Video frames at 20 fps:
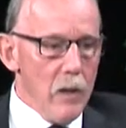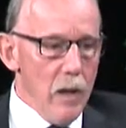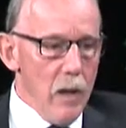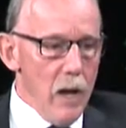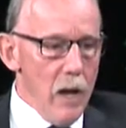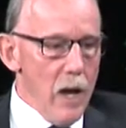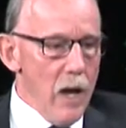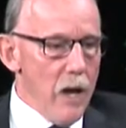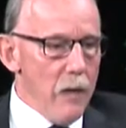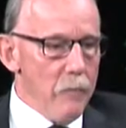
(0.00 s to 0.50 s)

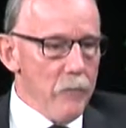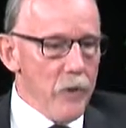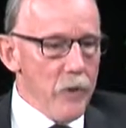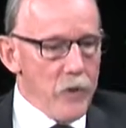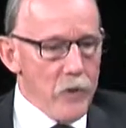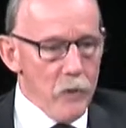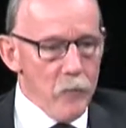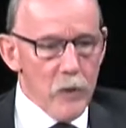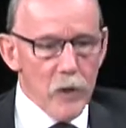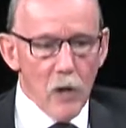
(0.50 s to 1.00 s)

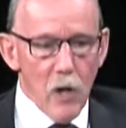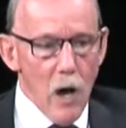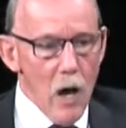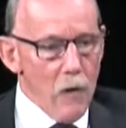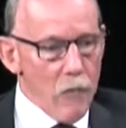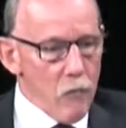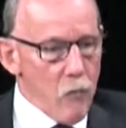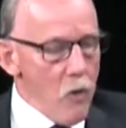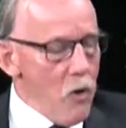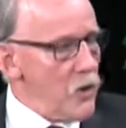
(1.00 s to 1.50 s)
3
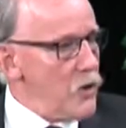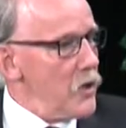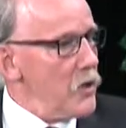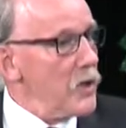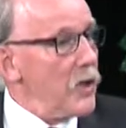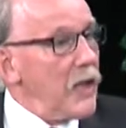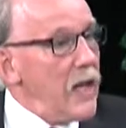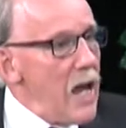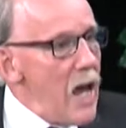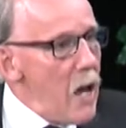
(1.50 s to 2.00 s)
golf
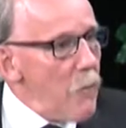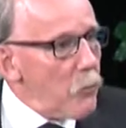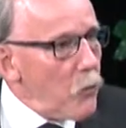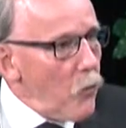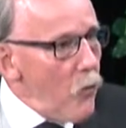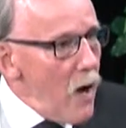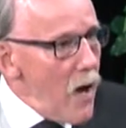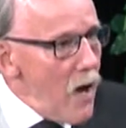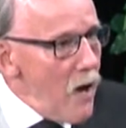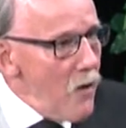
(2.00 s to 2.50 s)
courses, a
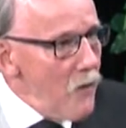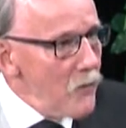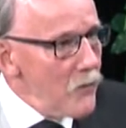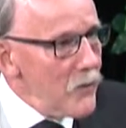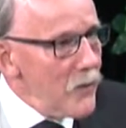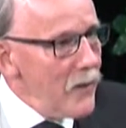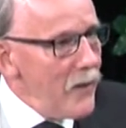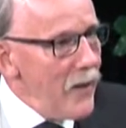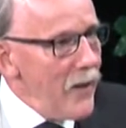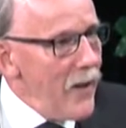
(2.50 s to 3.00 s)

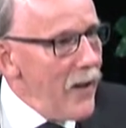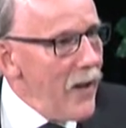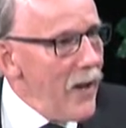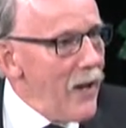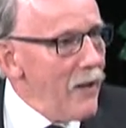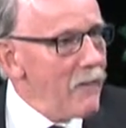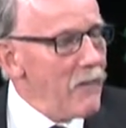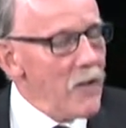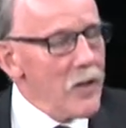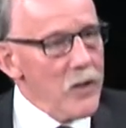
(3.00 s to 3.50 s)
campground.
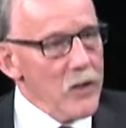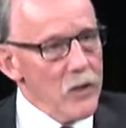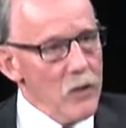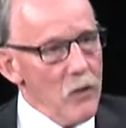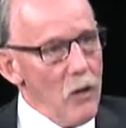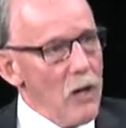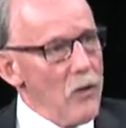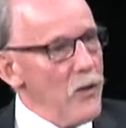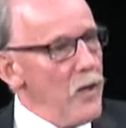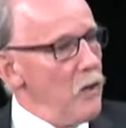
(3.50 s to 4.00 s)
I
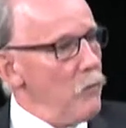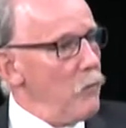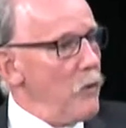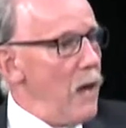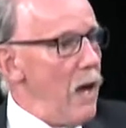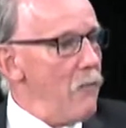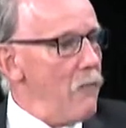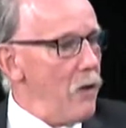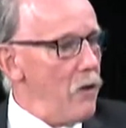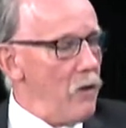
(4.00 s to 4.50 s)
think
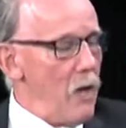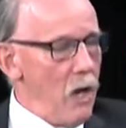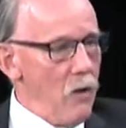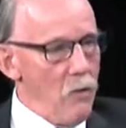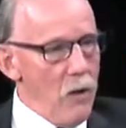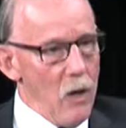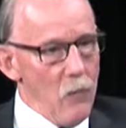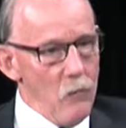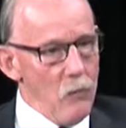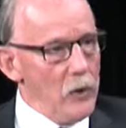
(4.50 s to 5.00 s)
we have
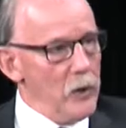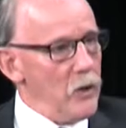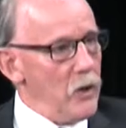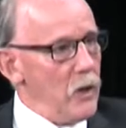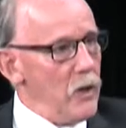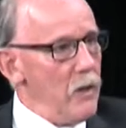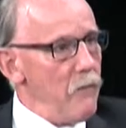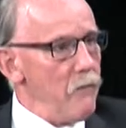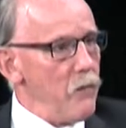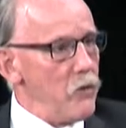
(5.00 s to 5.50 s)
a really
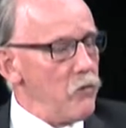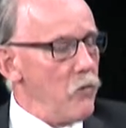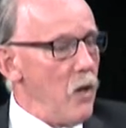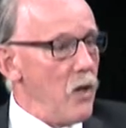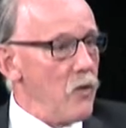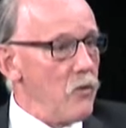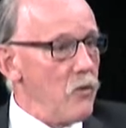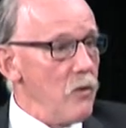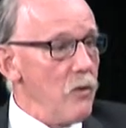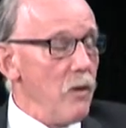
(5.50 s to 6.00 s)
good
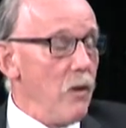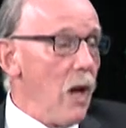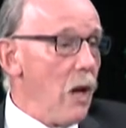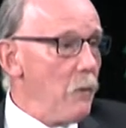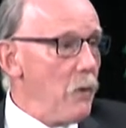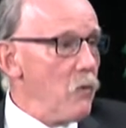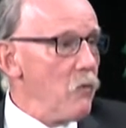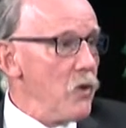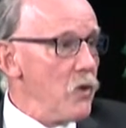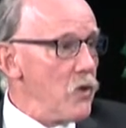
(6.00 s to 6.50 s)
infrastructure. I
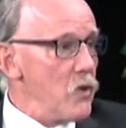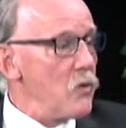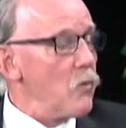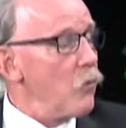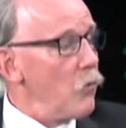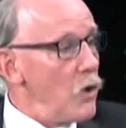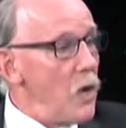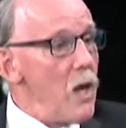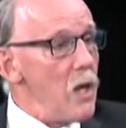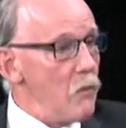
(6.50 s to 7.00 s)
mean,
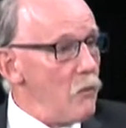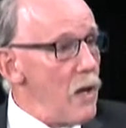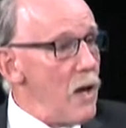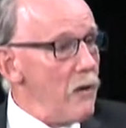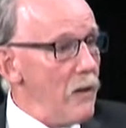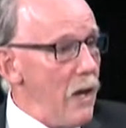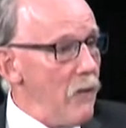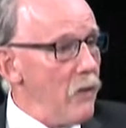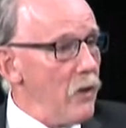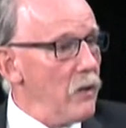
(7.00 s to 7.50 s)
we all
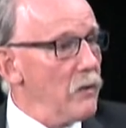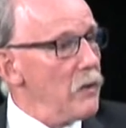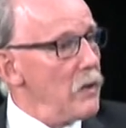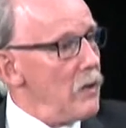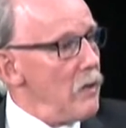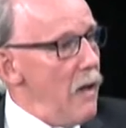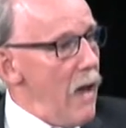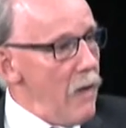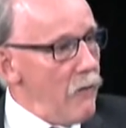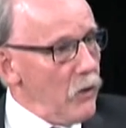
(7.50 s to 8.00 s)
around
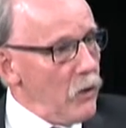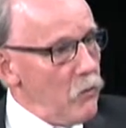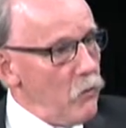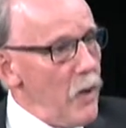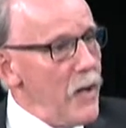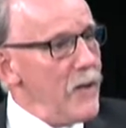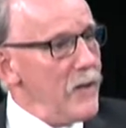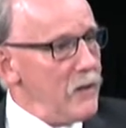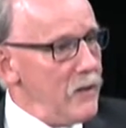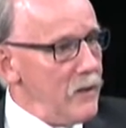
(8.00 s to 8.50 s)
have a
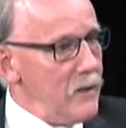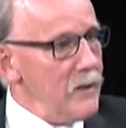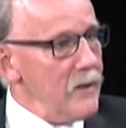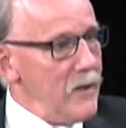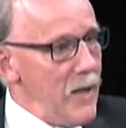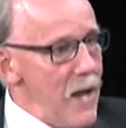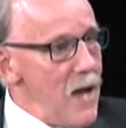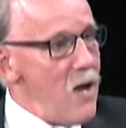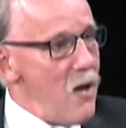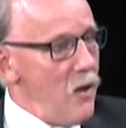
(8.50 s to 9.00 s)
great
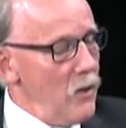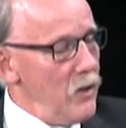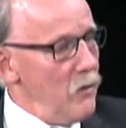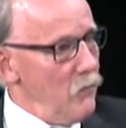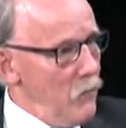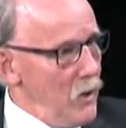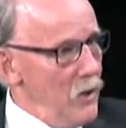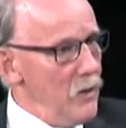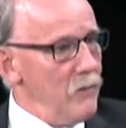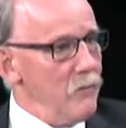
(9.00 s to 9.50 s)
town,
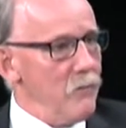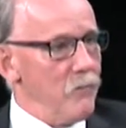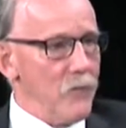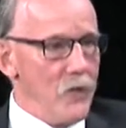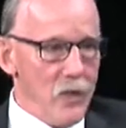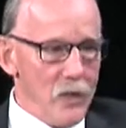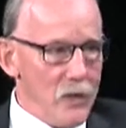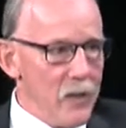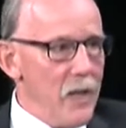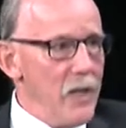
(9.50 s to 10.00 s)
and we
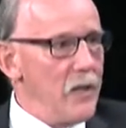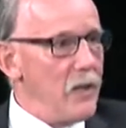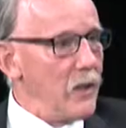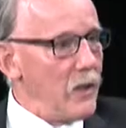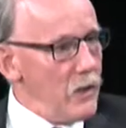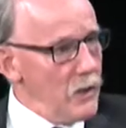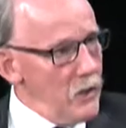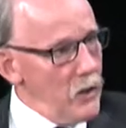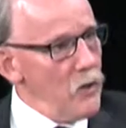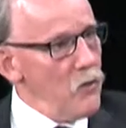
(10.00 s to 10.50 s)
just need to
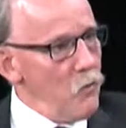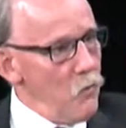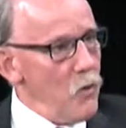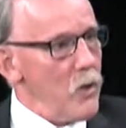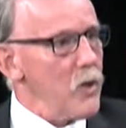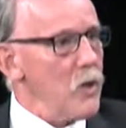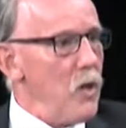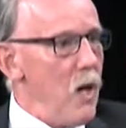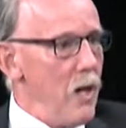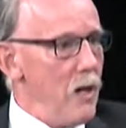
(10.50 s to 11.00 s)
continue
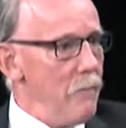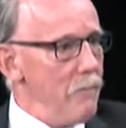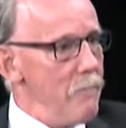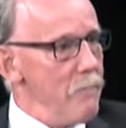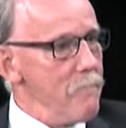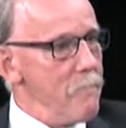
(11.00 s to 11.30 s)
working on it.